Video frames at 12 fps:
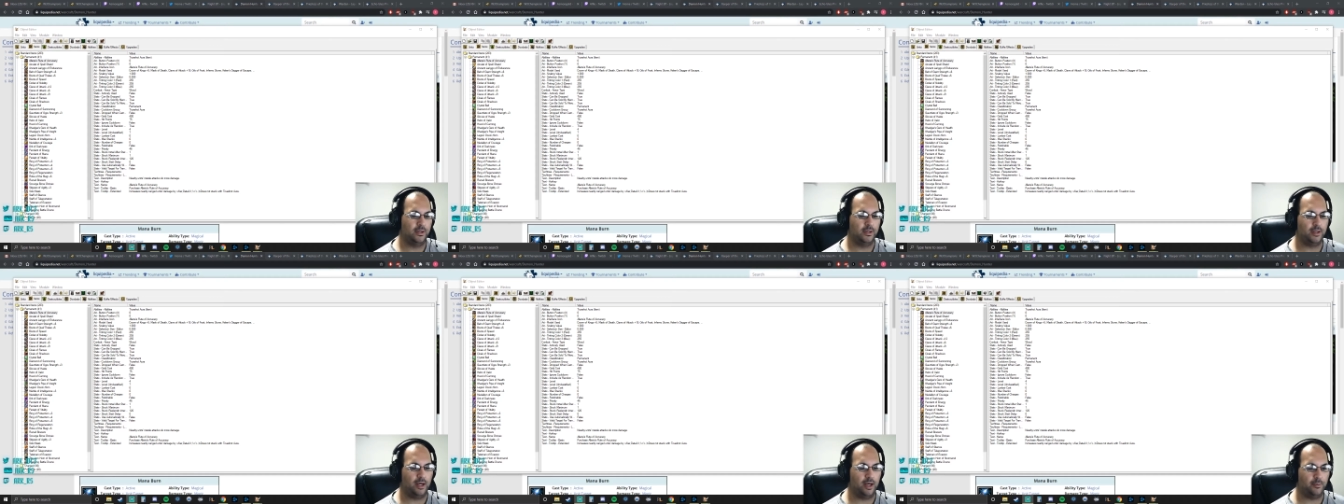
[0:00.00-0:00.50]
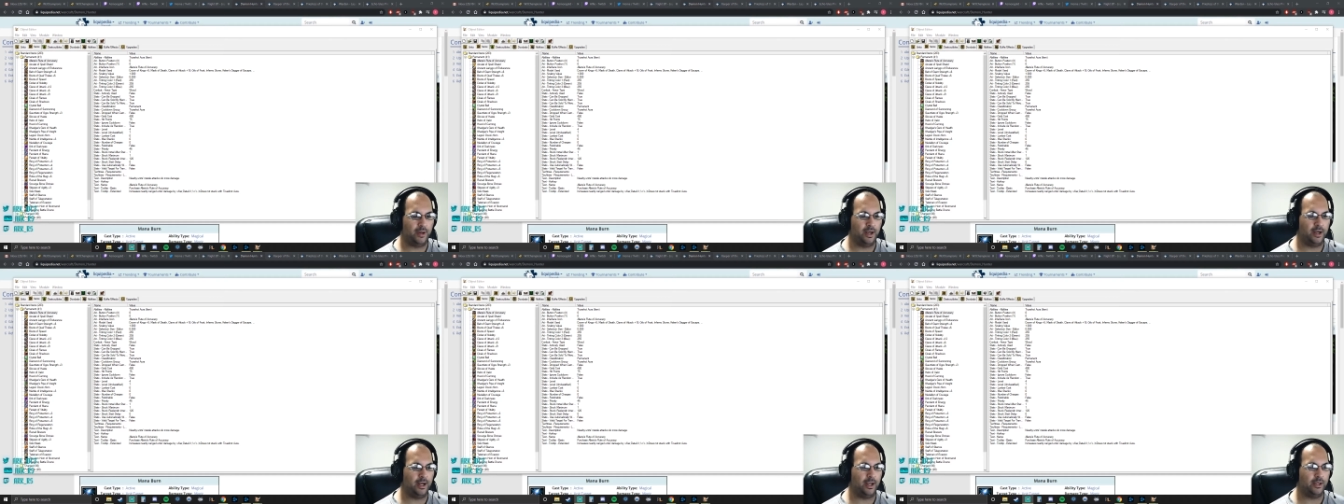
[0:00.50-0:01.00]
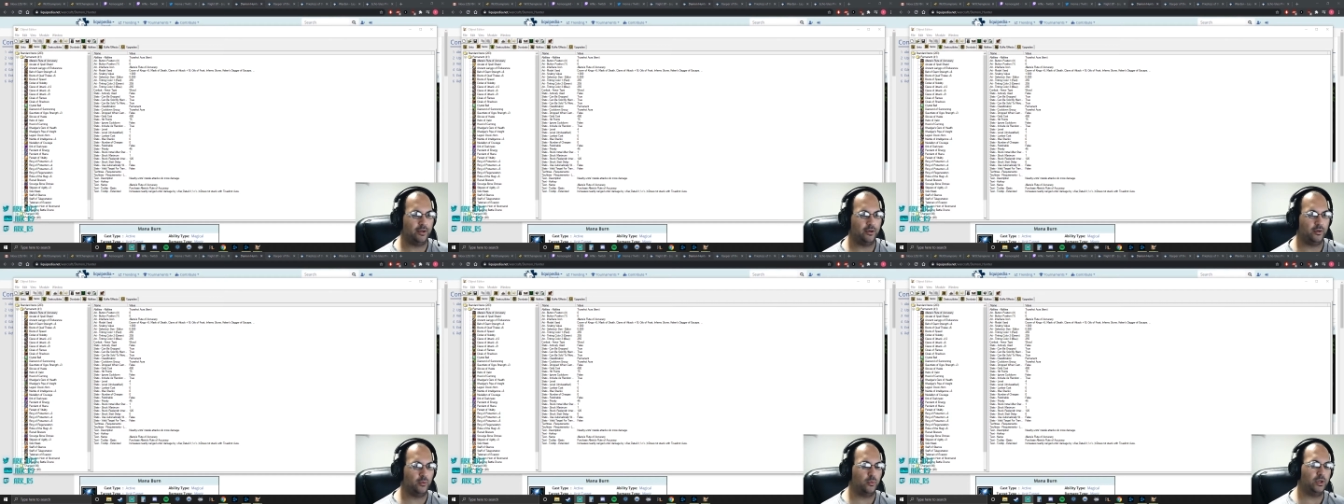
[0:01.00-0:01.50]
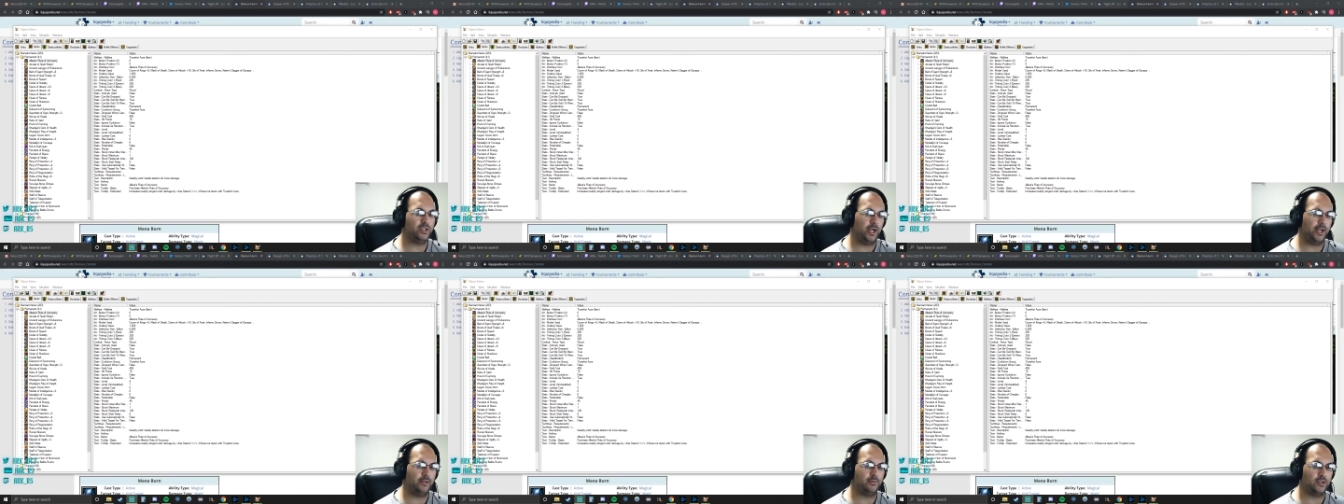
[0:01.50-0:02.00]
uh, behind which
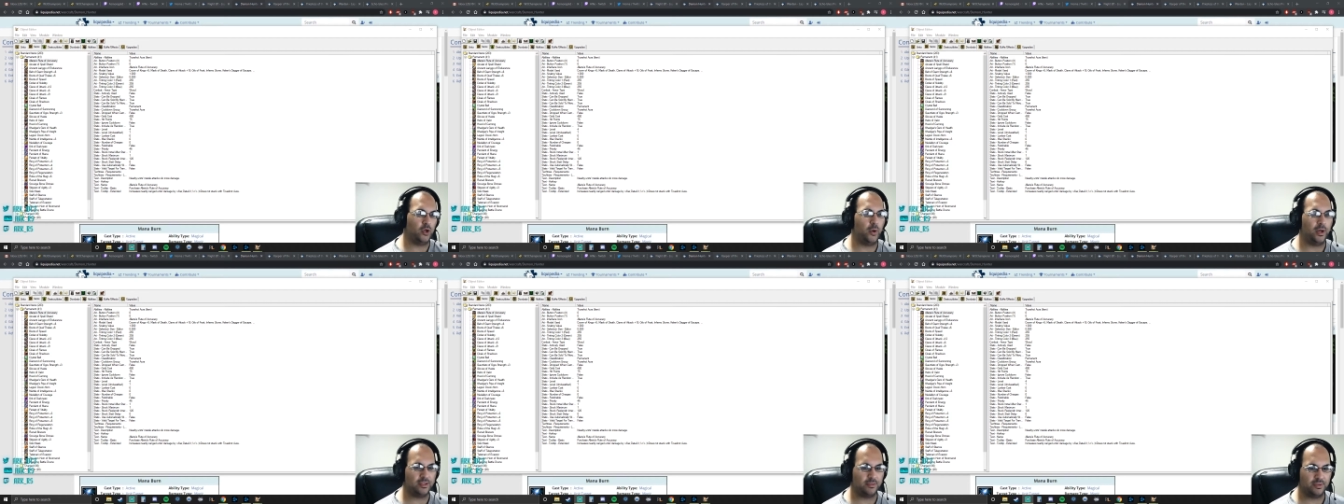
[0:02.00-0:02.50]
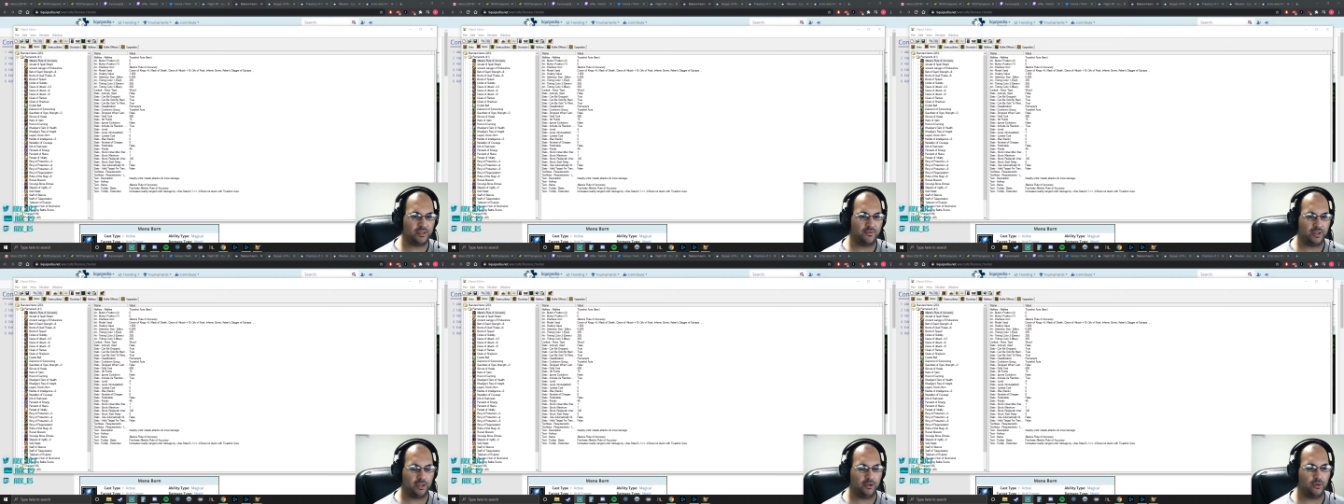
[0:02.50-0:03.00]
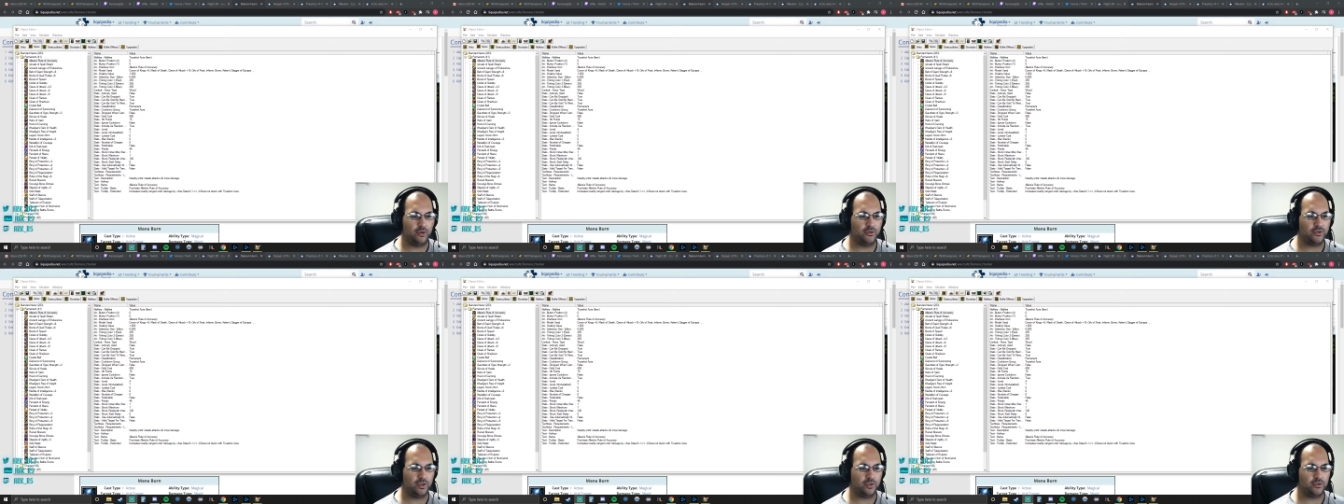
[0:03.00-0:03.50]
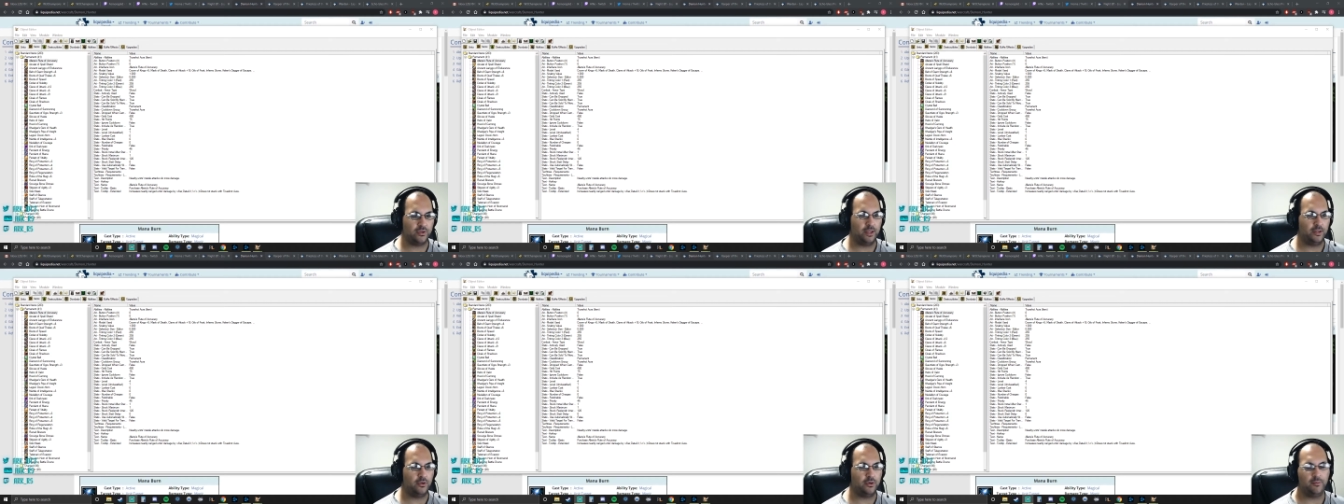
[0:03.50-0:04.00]
items go on specific heroes so
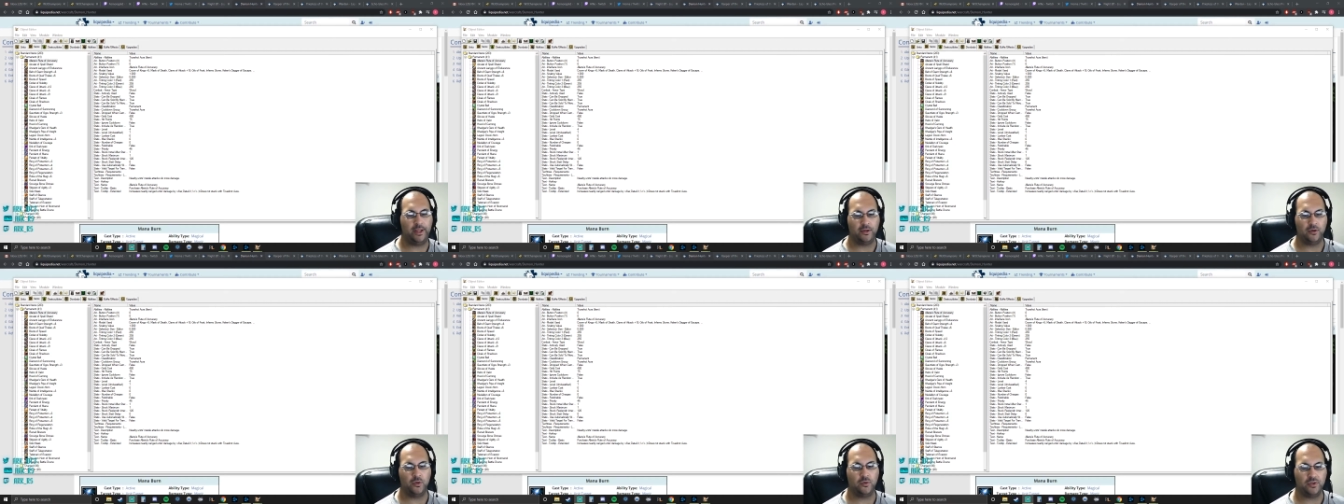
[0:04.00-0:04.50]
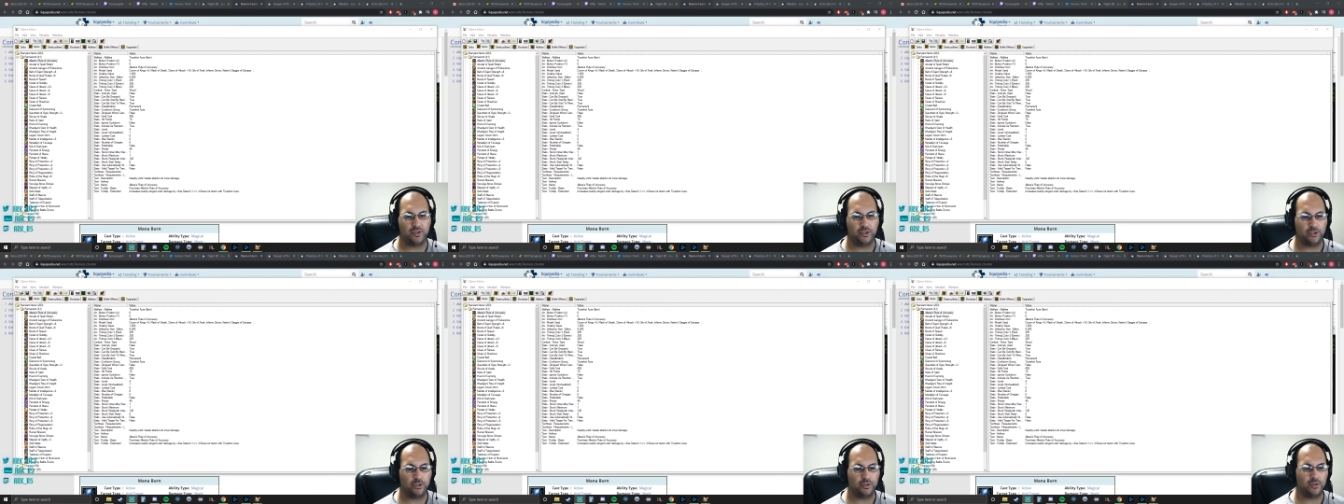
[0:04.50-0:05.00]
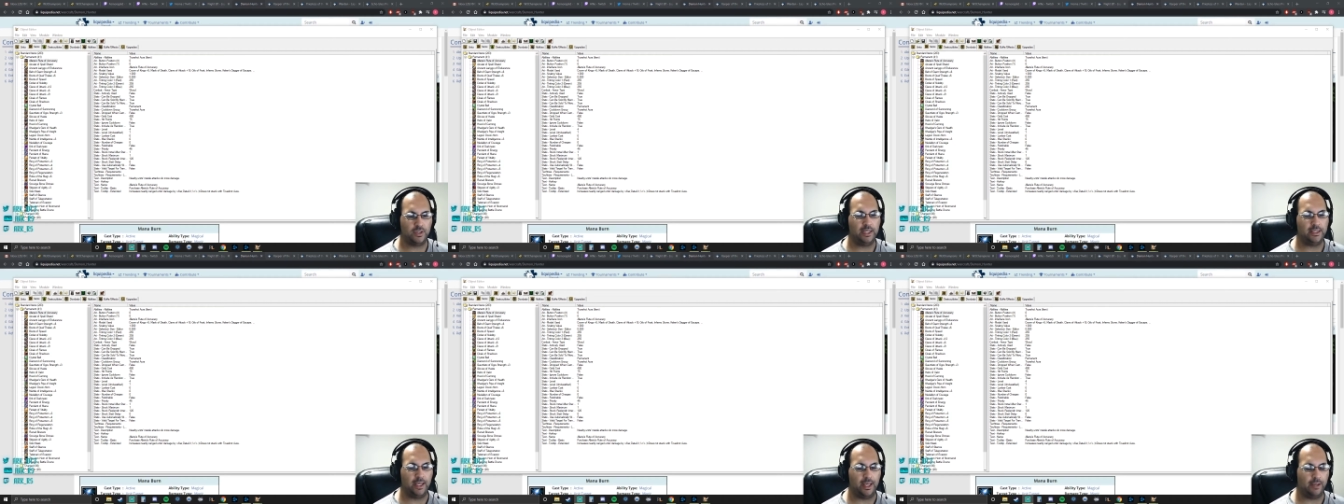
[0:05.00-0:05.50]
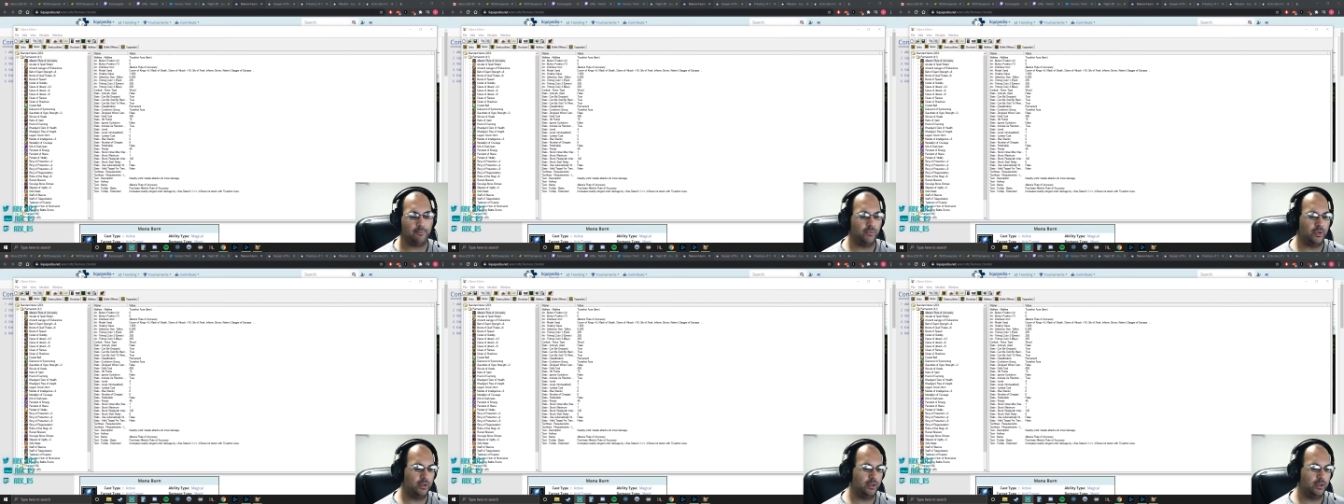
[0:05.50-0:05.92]
that you can make your own decisions in game.